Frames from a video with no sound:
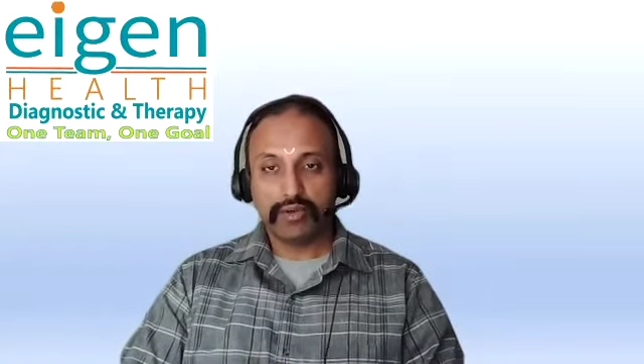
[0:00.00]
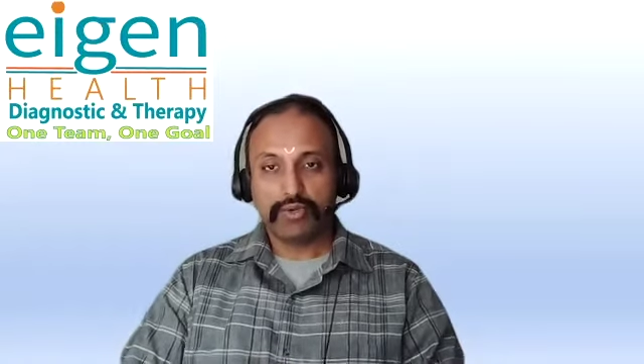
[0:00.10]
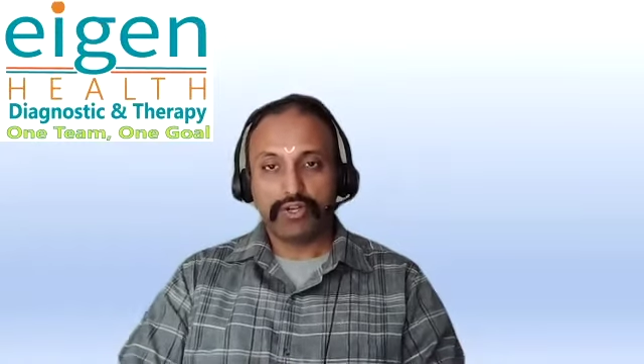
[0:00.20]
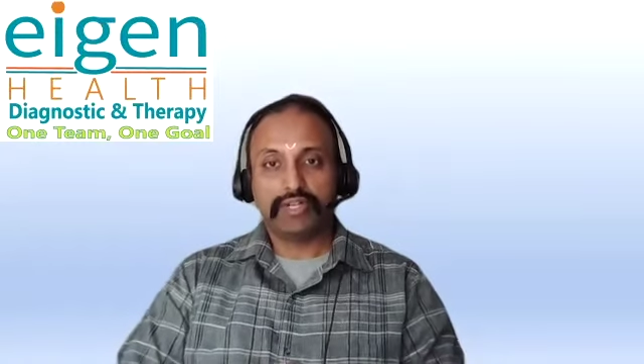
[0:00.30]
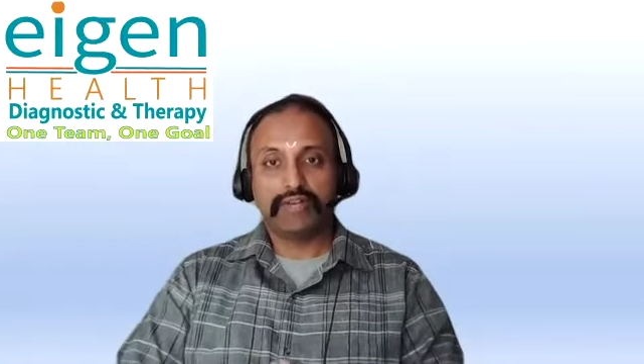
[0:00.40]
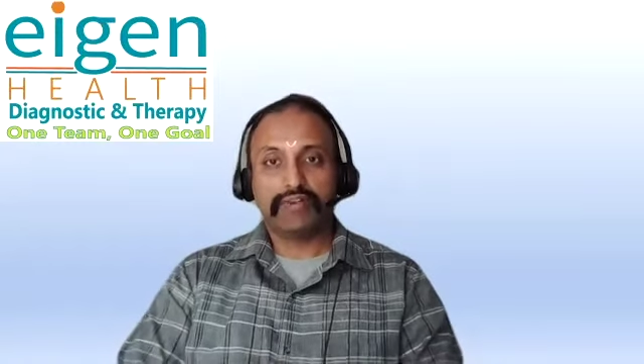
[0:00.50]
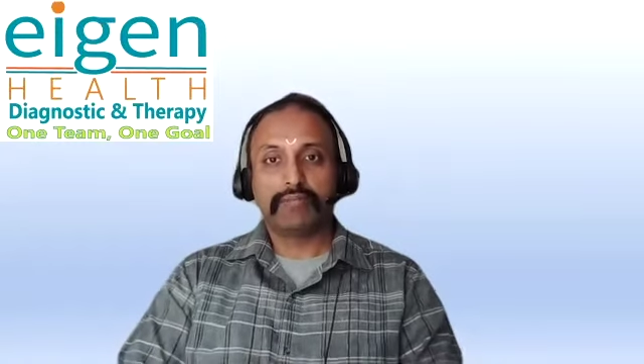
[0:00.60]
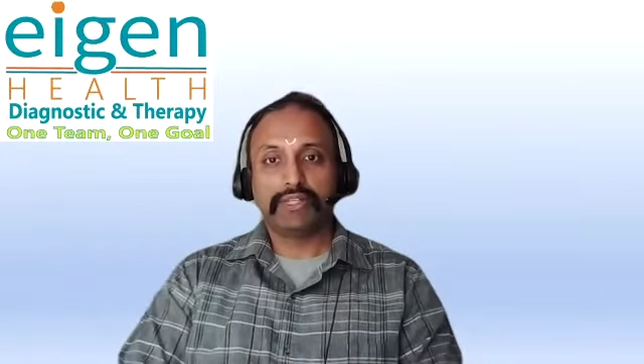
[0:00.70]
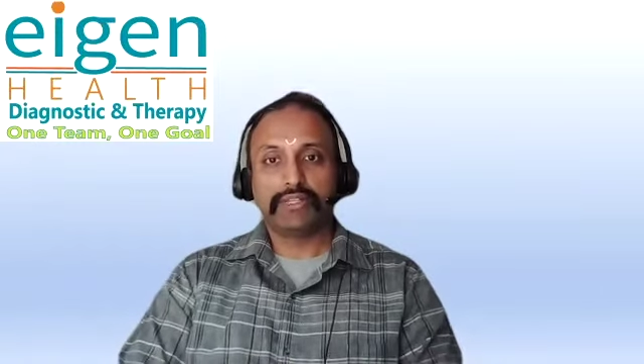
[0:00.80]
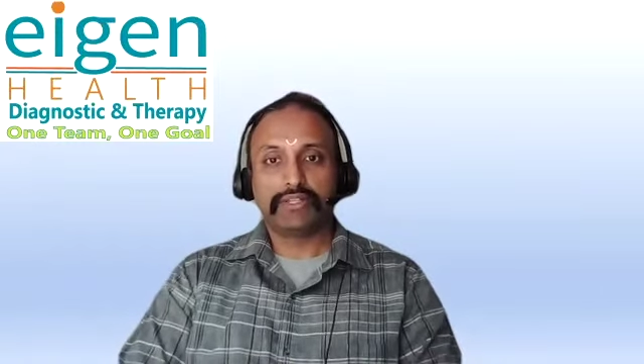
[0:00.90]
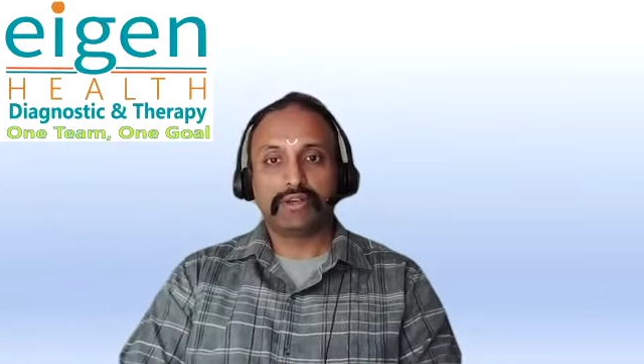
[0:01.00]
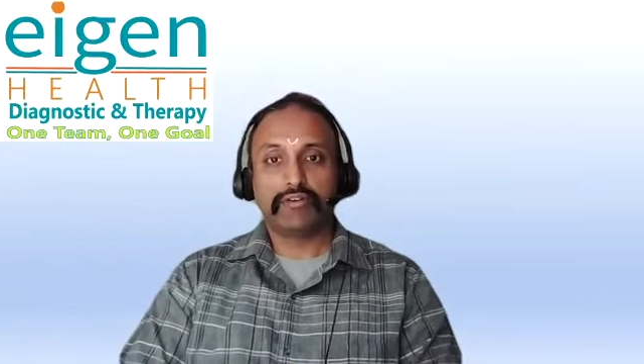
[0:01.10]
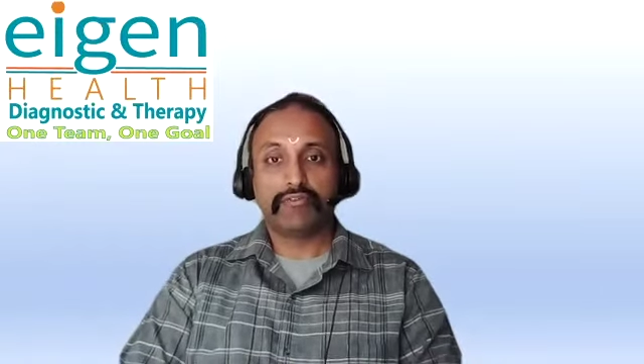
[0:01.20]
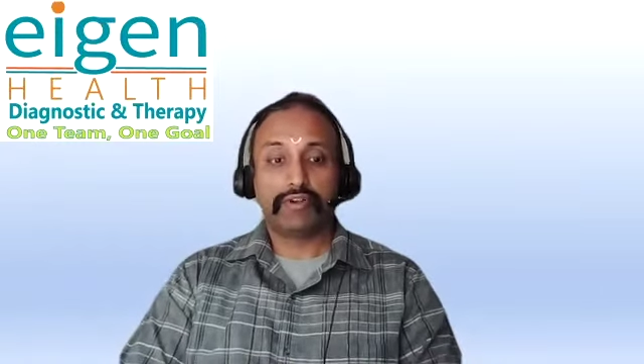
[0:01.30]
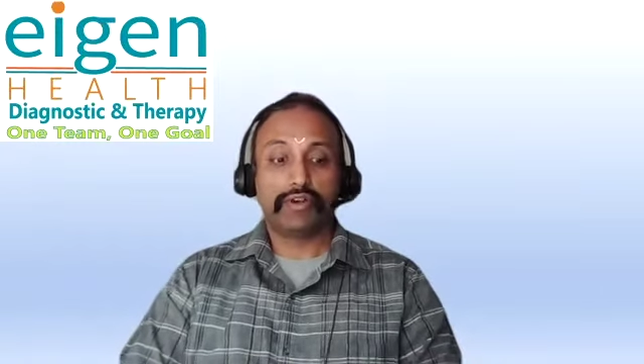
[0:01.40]
when you're developing the
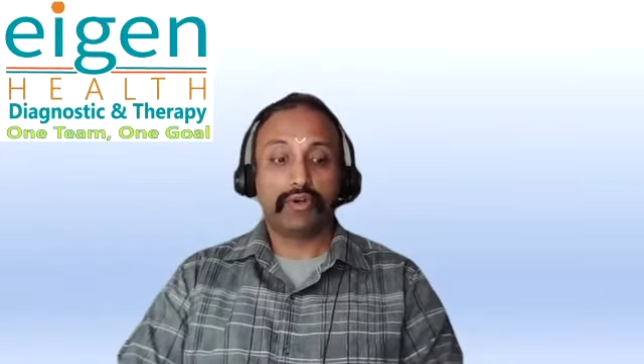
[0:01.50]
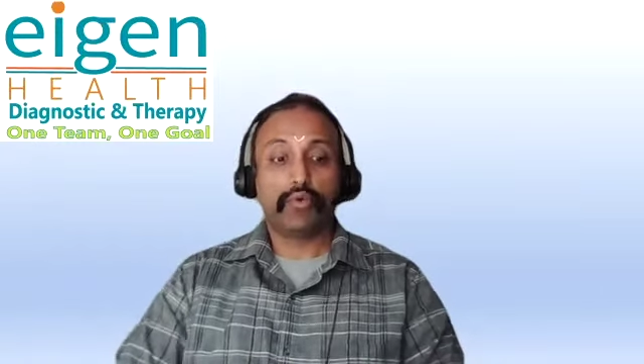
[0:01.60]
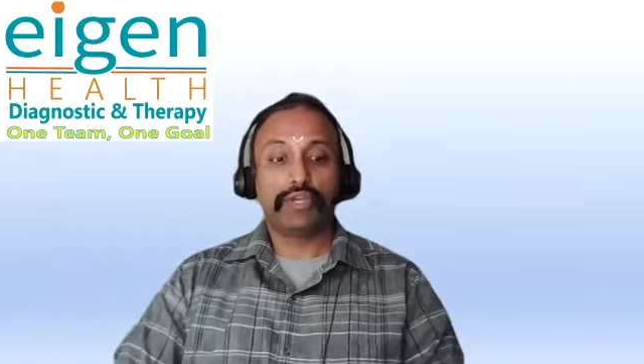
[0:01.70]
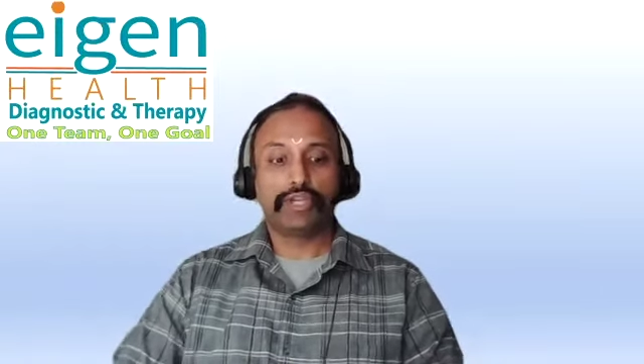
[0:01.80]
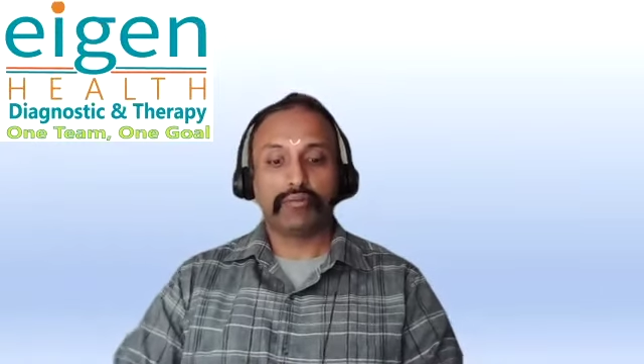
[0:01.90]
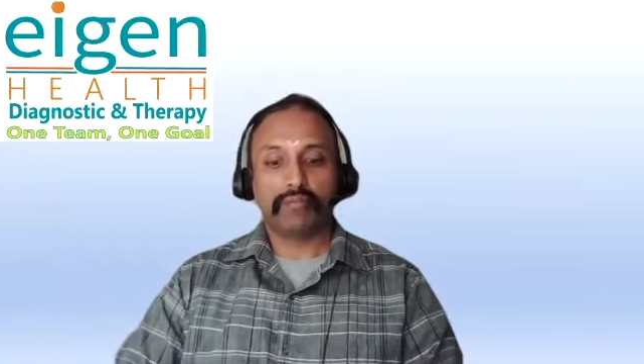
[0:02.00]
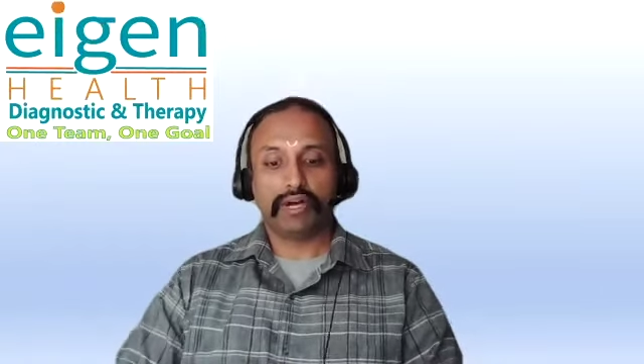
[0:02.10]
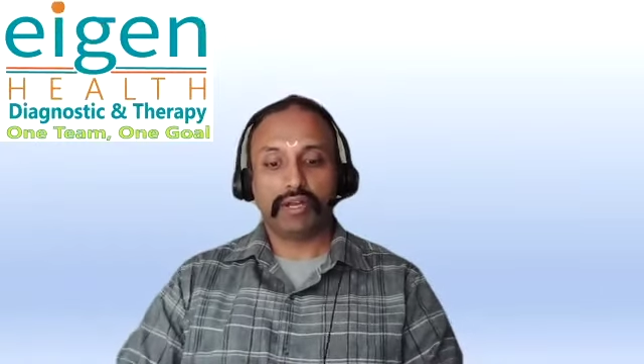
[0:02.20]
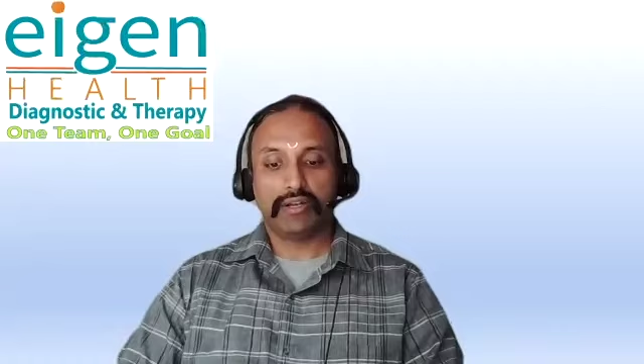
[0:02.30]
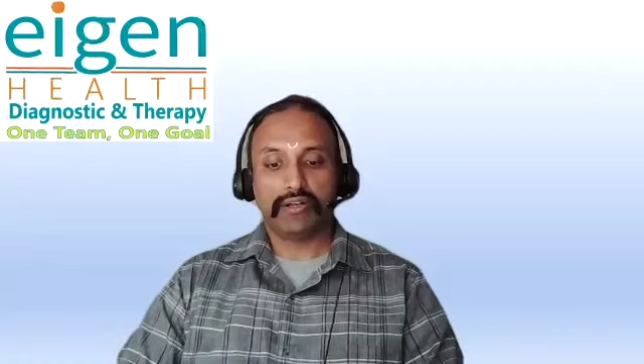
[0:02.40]
software, knowing your market.